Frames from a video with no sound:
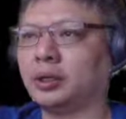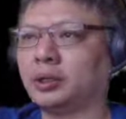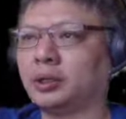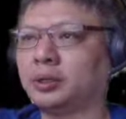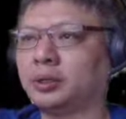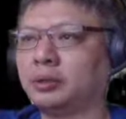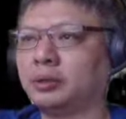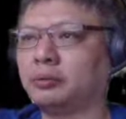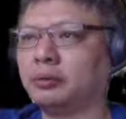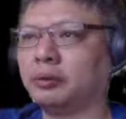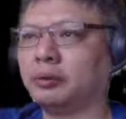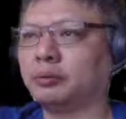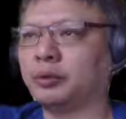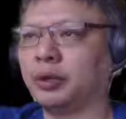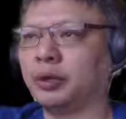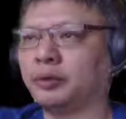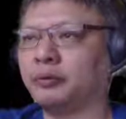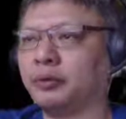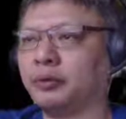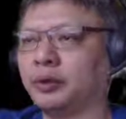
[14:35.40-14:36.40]

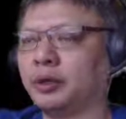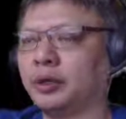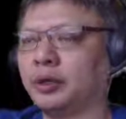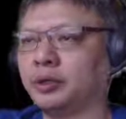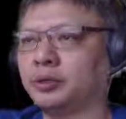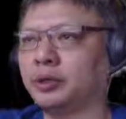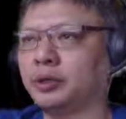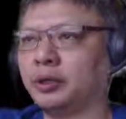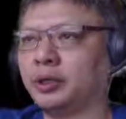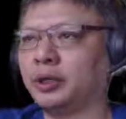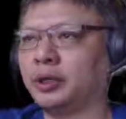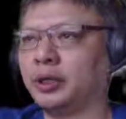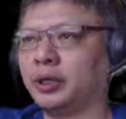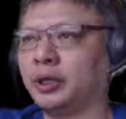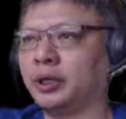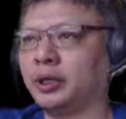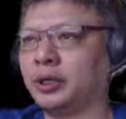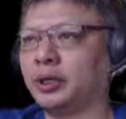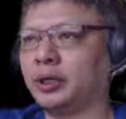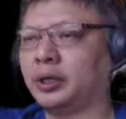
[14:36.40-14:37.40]
red will have
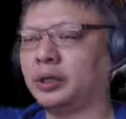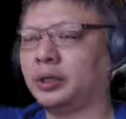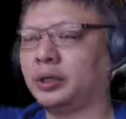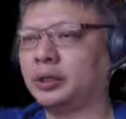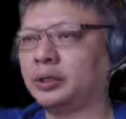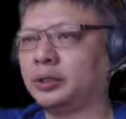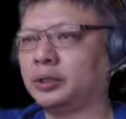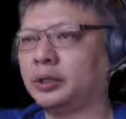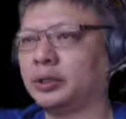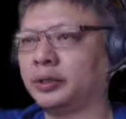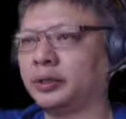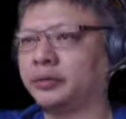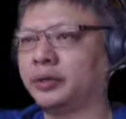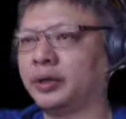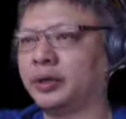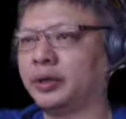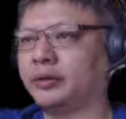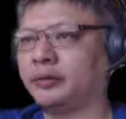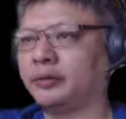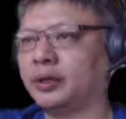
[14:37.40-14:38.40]
enjoy a
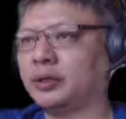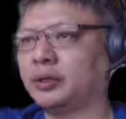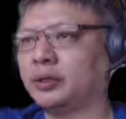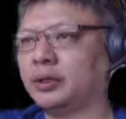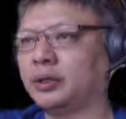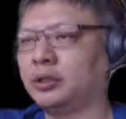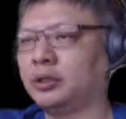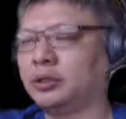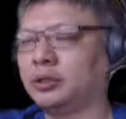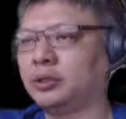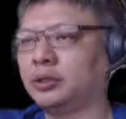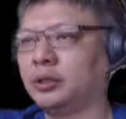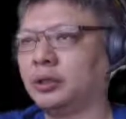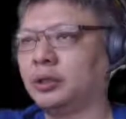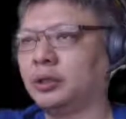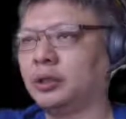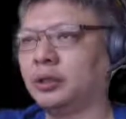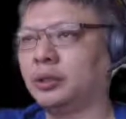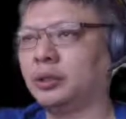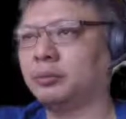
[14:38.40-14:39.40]
significant
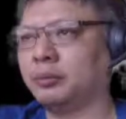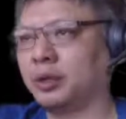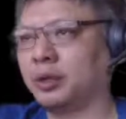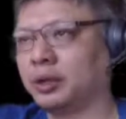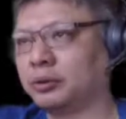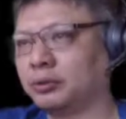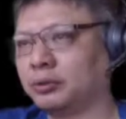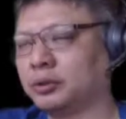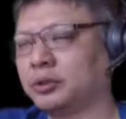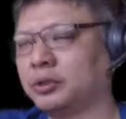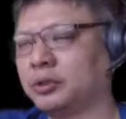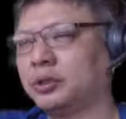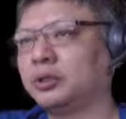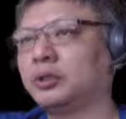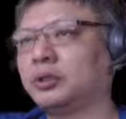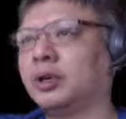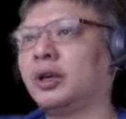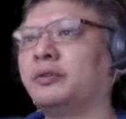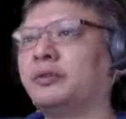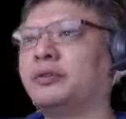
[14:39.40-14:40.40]
advantage. Black
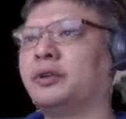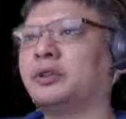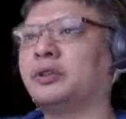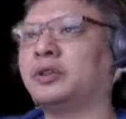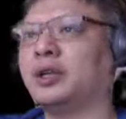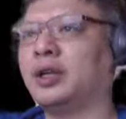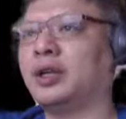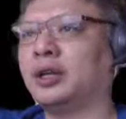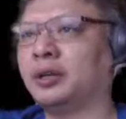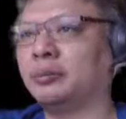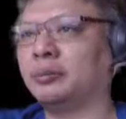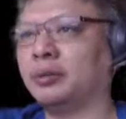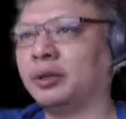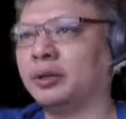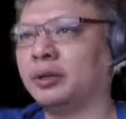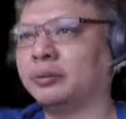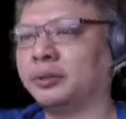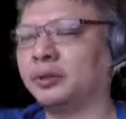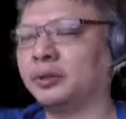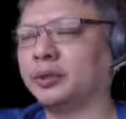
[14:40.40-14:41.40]
would still have a
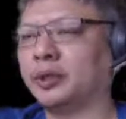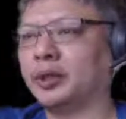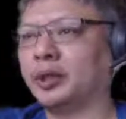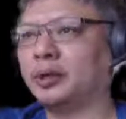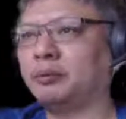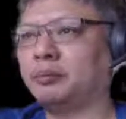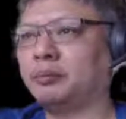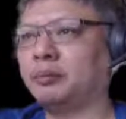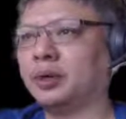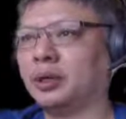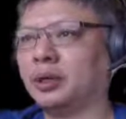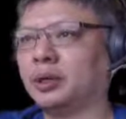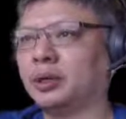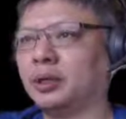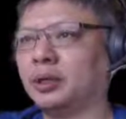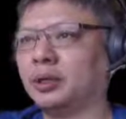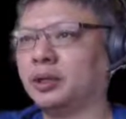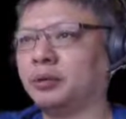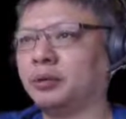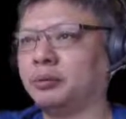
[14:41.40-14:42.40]
slightly playable game,
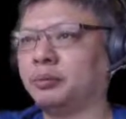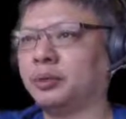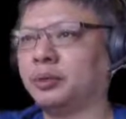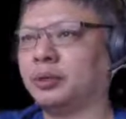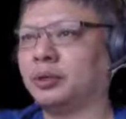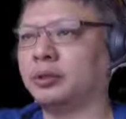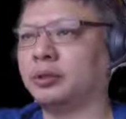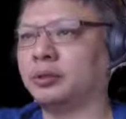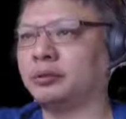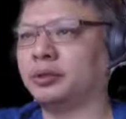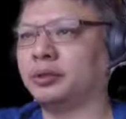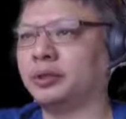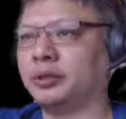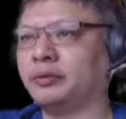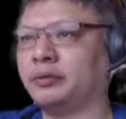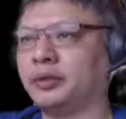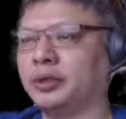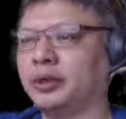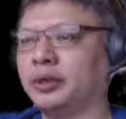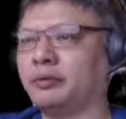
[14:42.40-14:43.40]
but he will be on
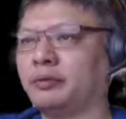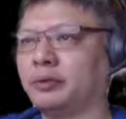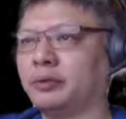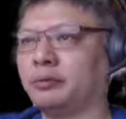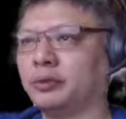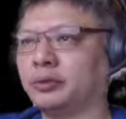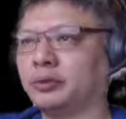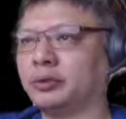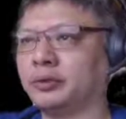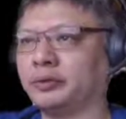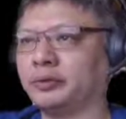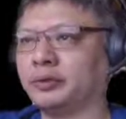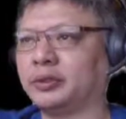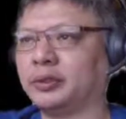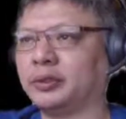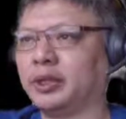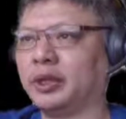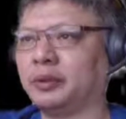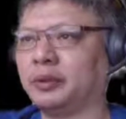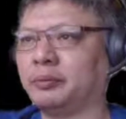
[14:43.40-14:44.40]
the receiving end for
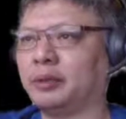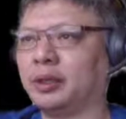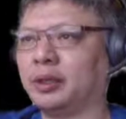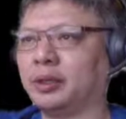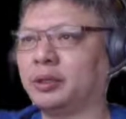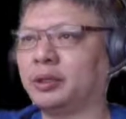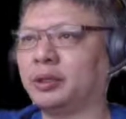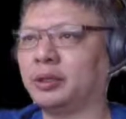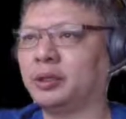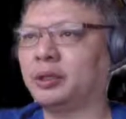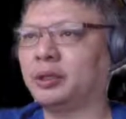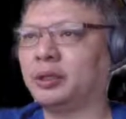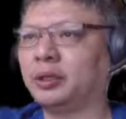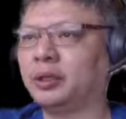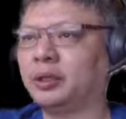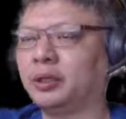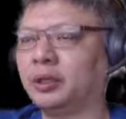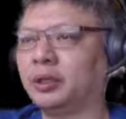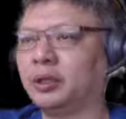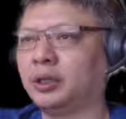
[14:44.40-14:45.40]
most of the time, and
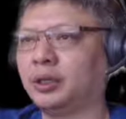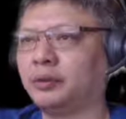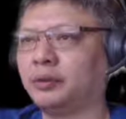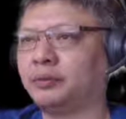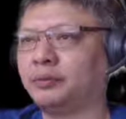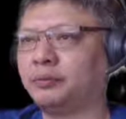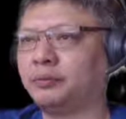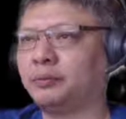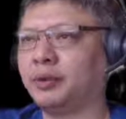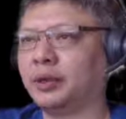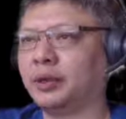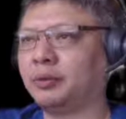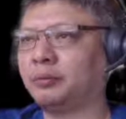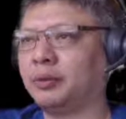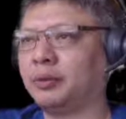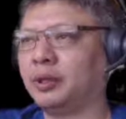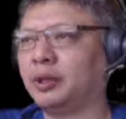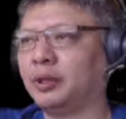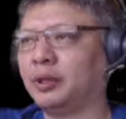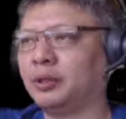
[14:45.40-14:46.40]
if
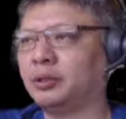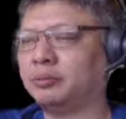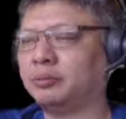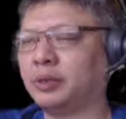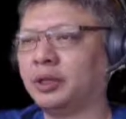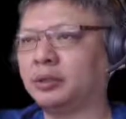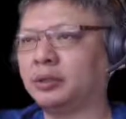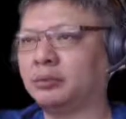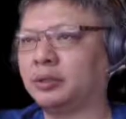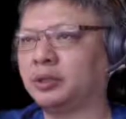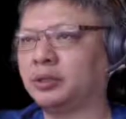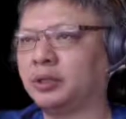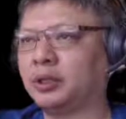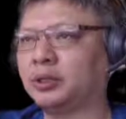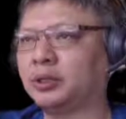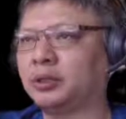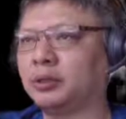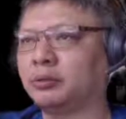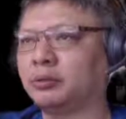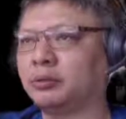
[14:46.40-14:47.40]
black made any
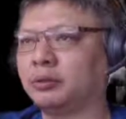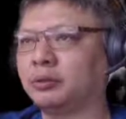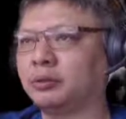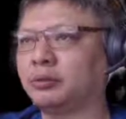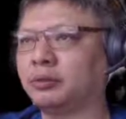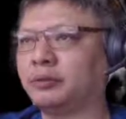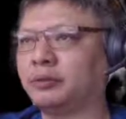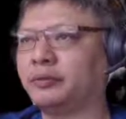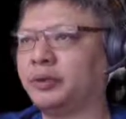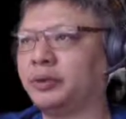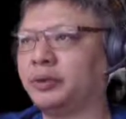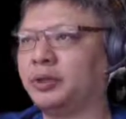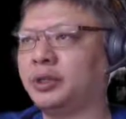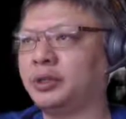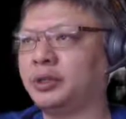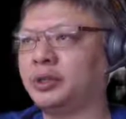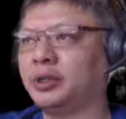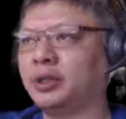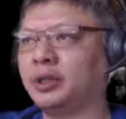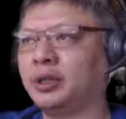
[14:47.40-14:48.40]
minor mistakes, he would lose
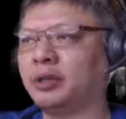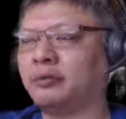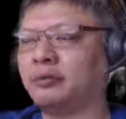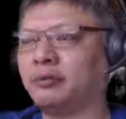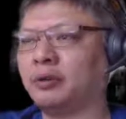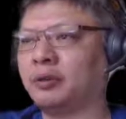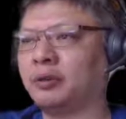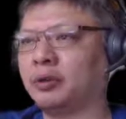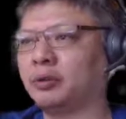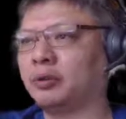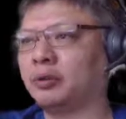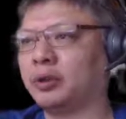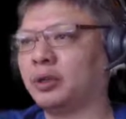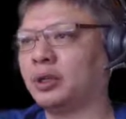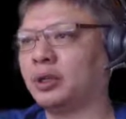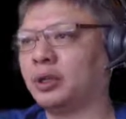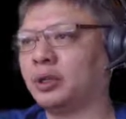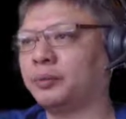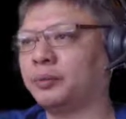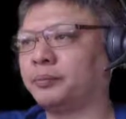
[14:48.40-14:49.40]
very easily and
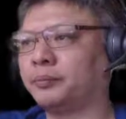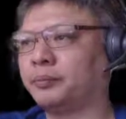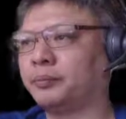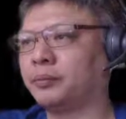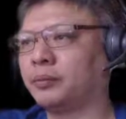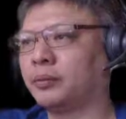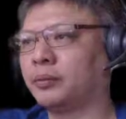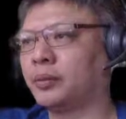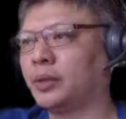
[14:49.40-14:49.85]
very quickly.